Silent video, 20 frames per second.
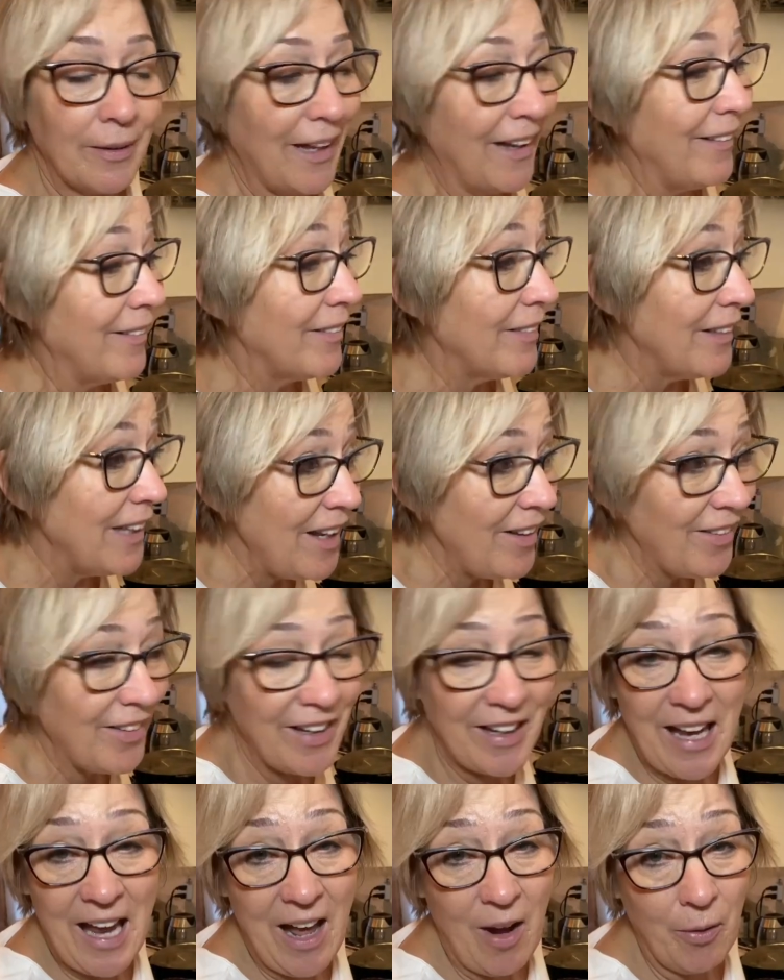at least
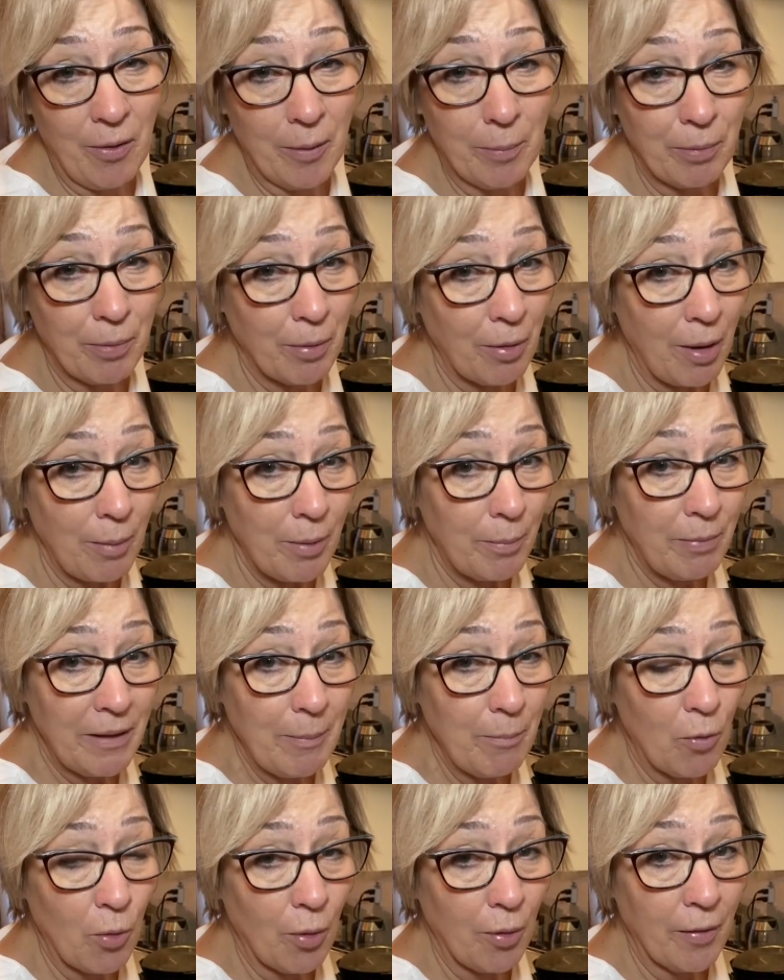an hour, probably
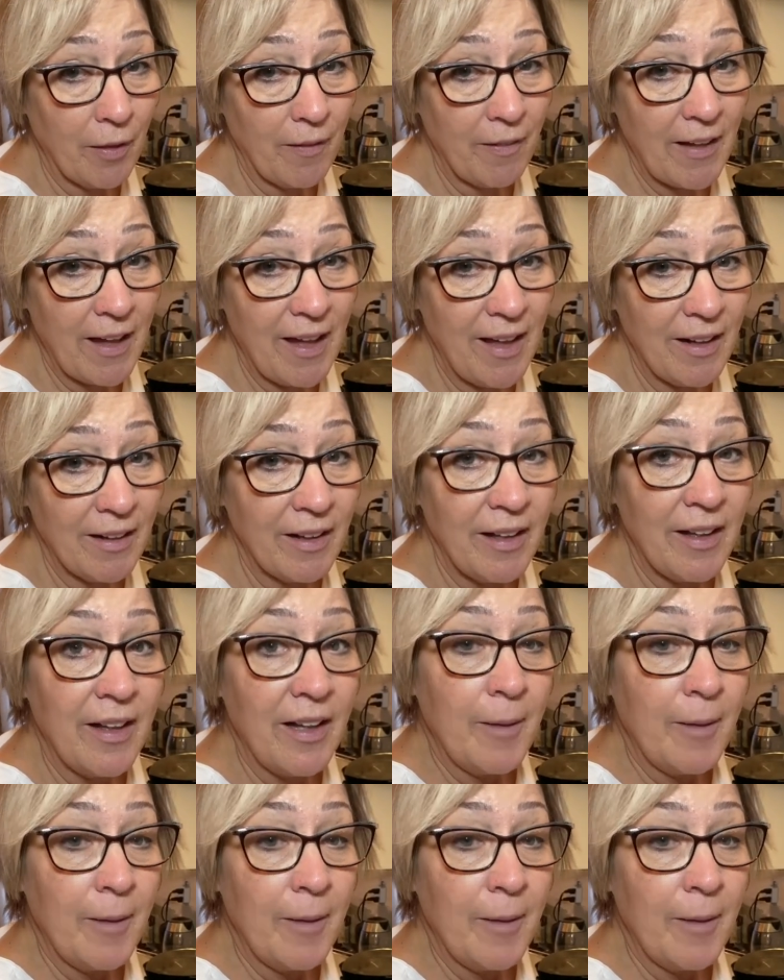more than that.